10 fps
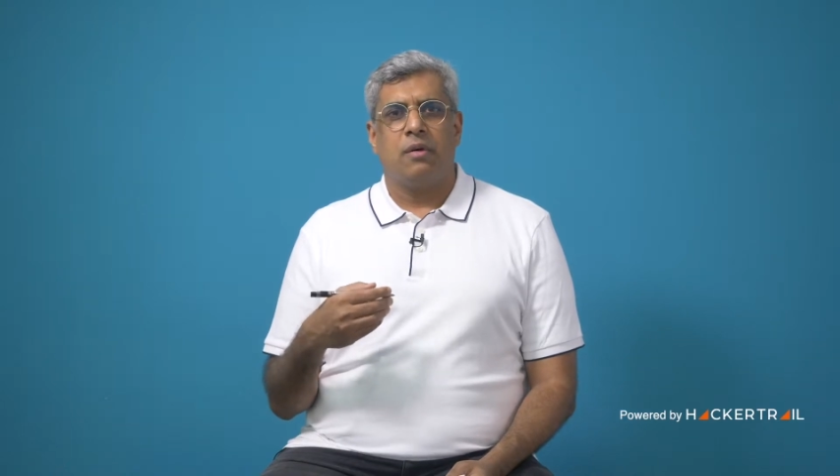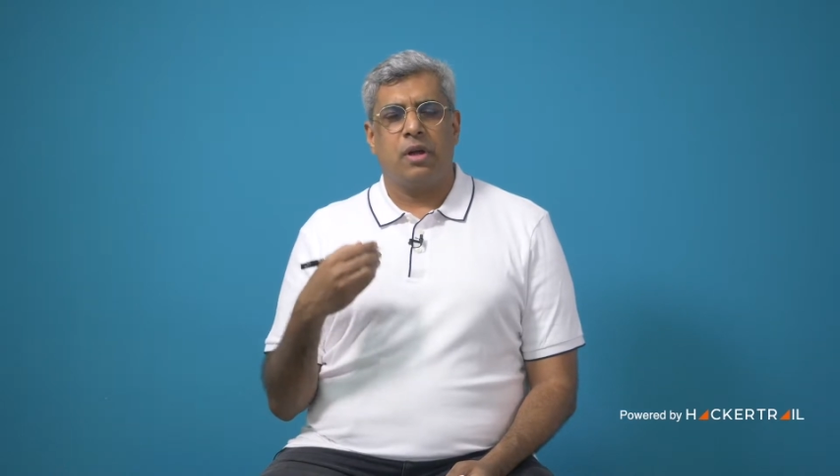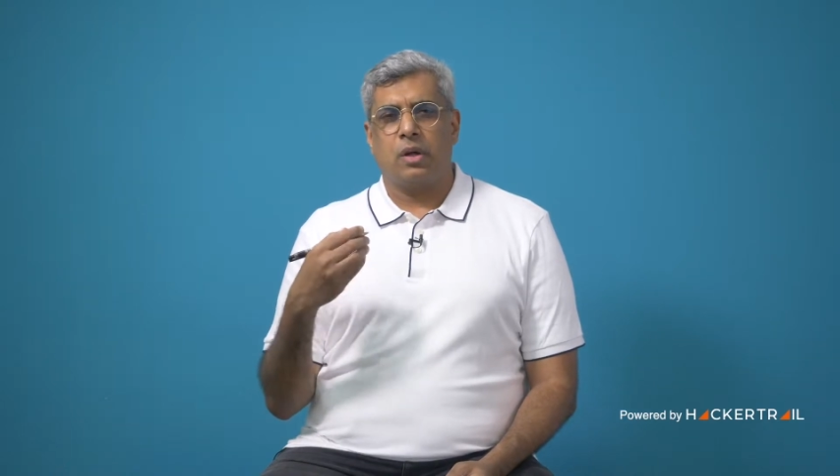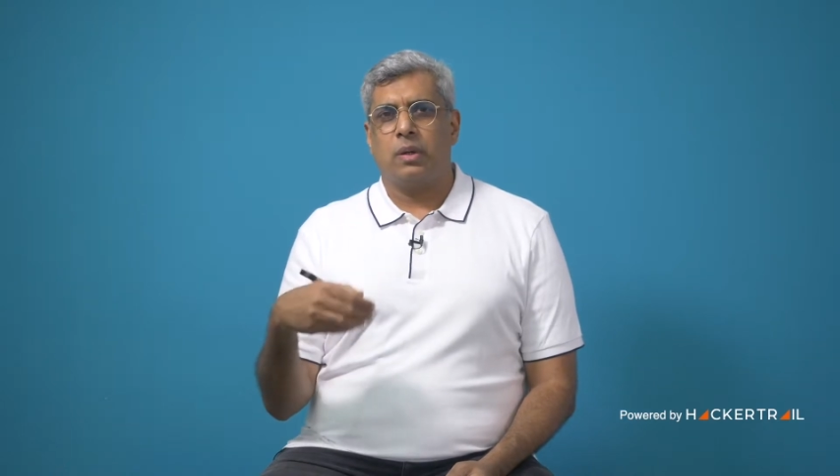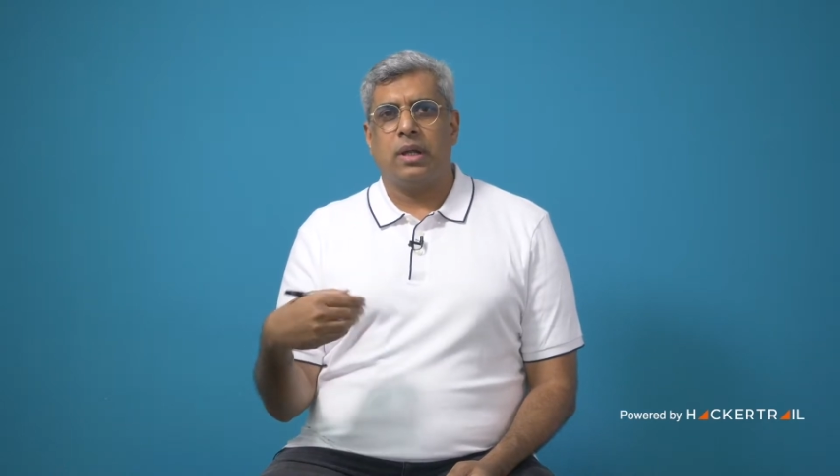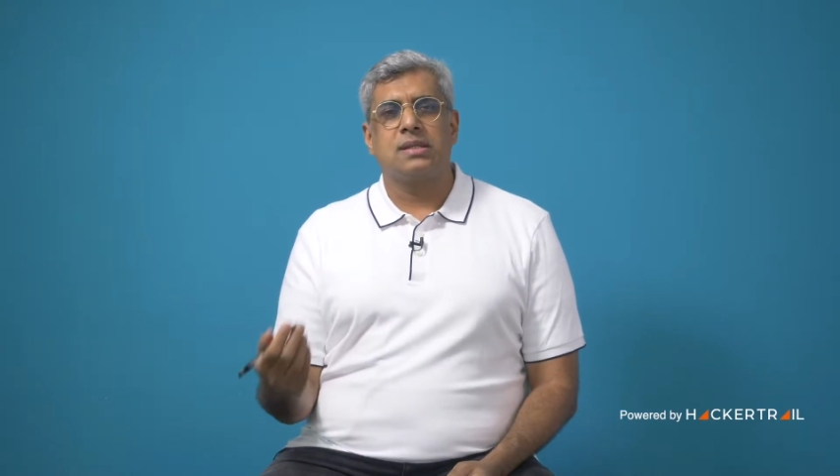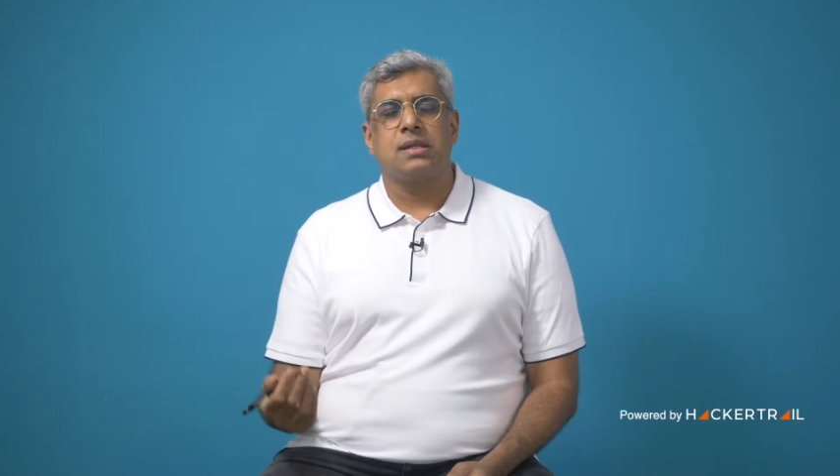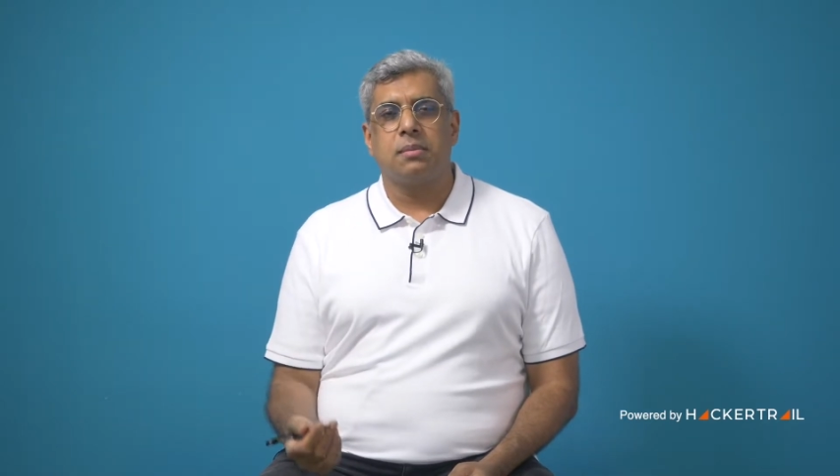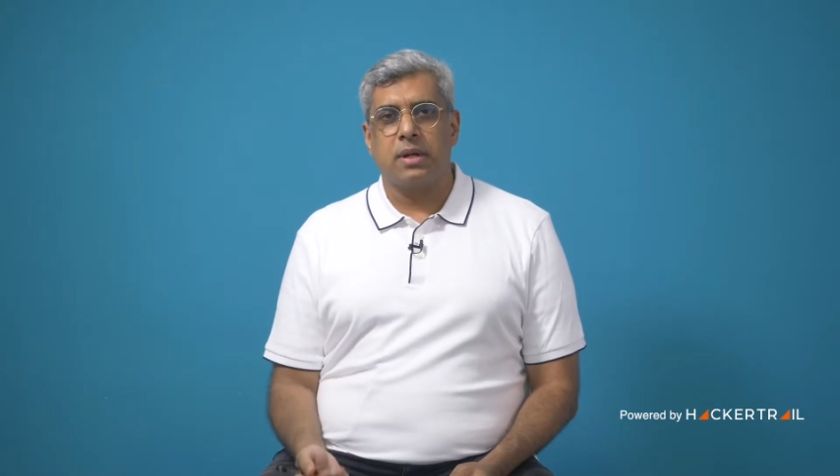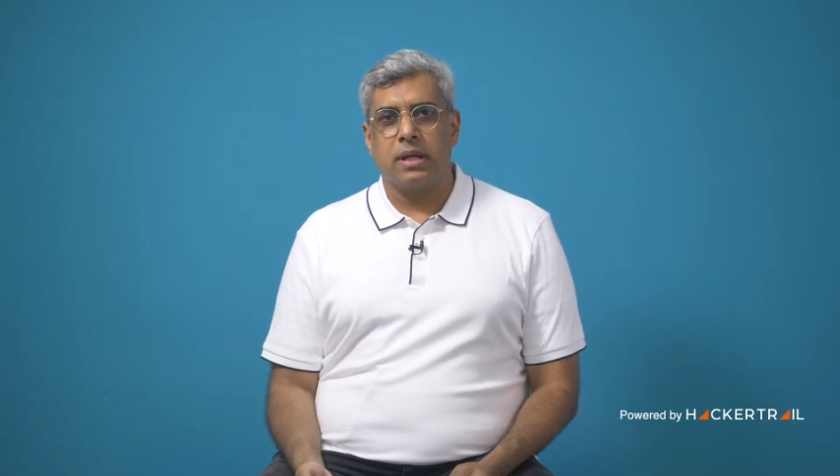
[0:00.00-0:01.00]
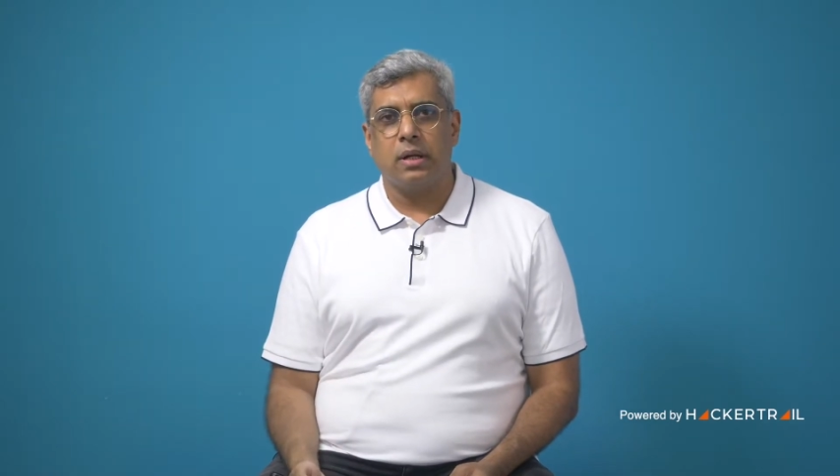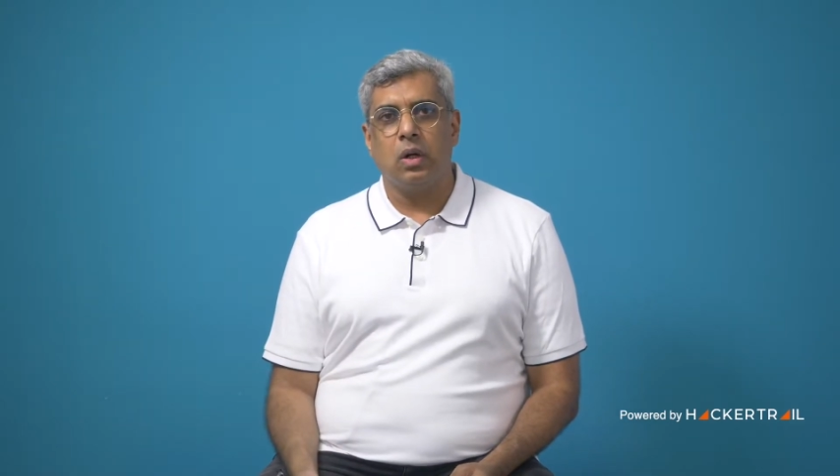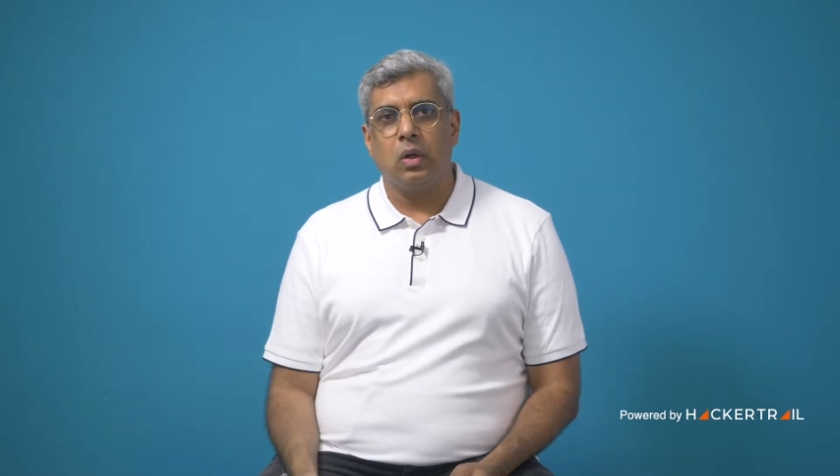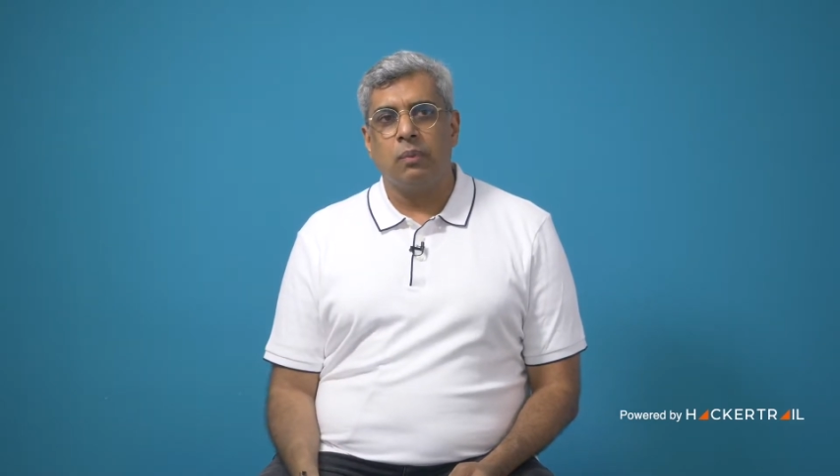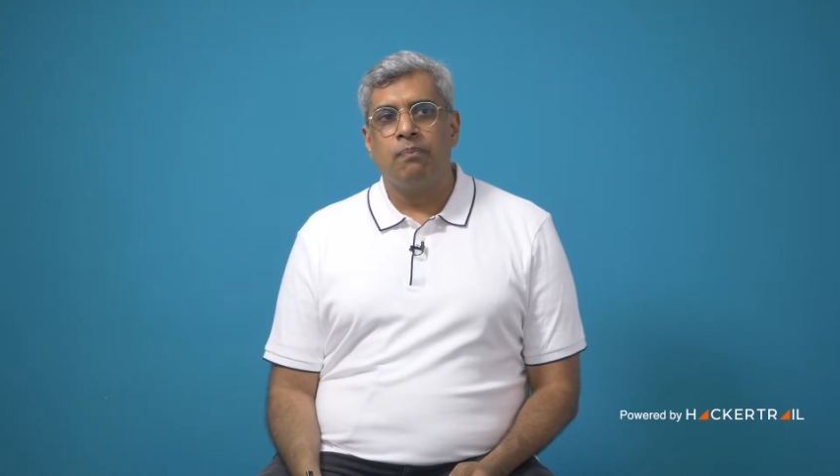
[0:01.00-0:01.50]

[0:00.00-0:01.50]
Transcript: we had to let somebody go.